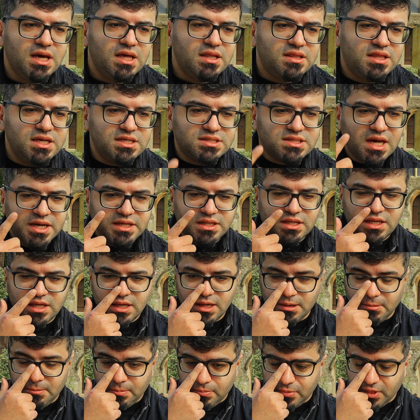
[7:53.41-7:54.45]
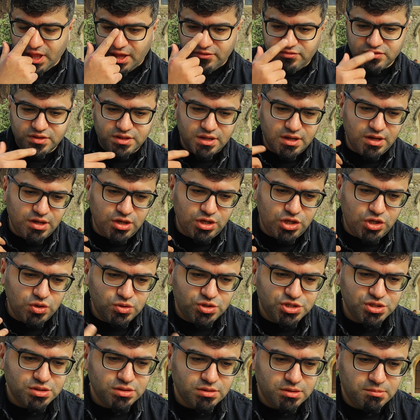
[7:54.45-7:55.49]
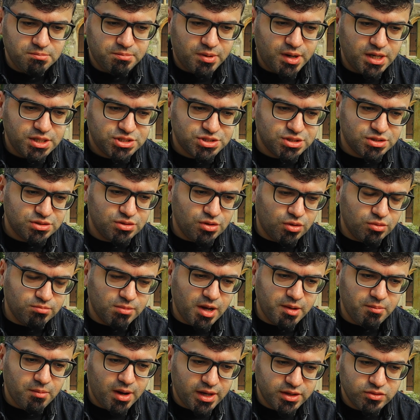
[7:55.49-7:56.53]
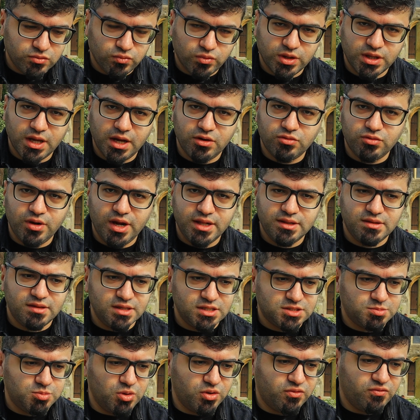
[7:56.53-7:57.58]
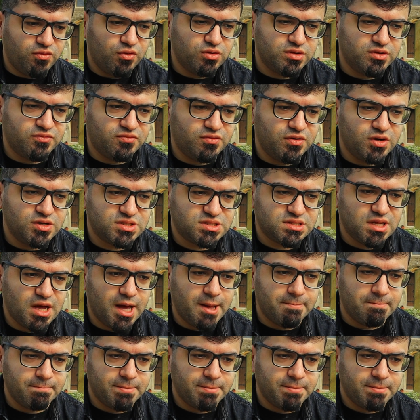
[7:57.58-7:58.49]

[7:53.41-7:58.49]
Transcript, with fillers: This idea left a huge impression on my mind when I read this book for for the first time.